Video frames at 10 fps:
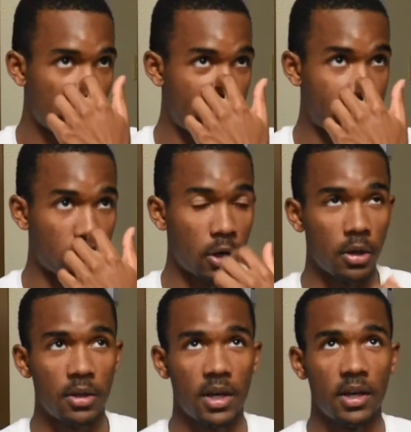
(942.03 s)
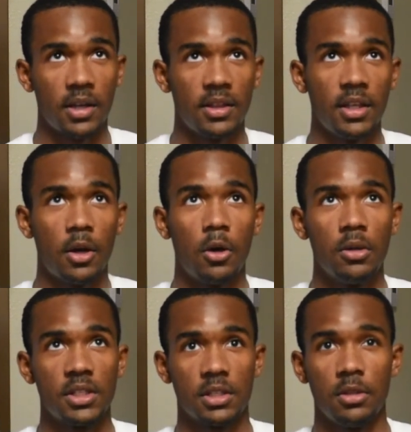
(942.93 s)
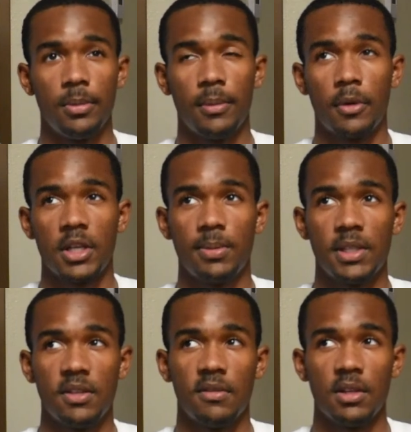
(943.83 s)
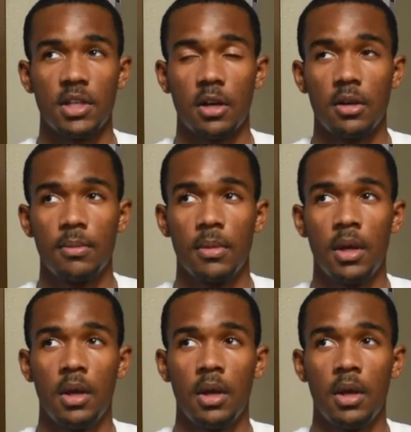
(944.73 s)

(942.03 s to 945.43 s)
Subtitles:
I think whole is a little bit more expensive than term,